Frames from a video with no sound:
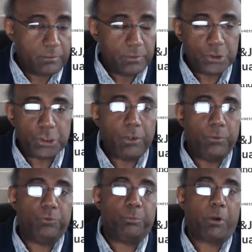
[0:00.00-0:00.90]

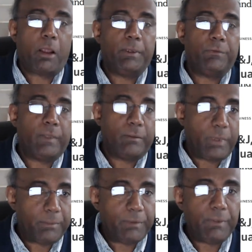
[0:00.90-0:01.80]
shows promise, then
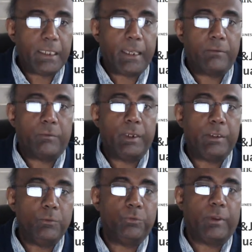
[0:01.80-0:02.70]
maybe we can
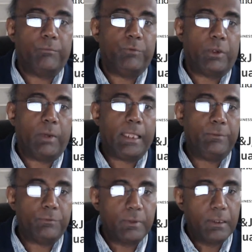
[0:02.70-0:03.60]
reduce some
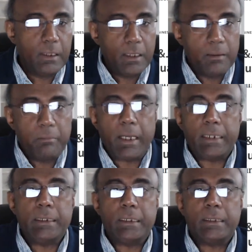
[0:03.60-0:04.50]
virulence.
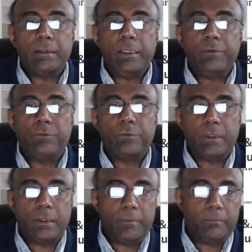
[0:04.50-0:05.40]
But this
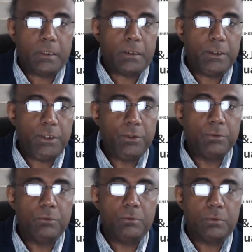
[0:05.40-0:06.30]

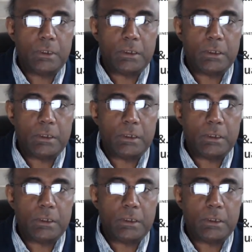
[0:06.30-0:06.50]
new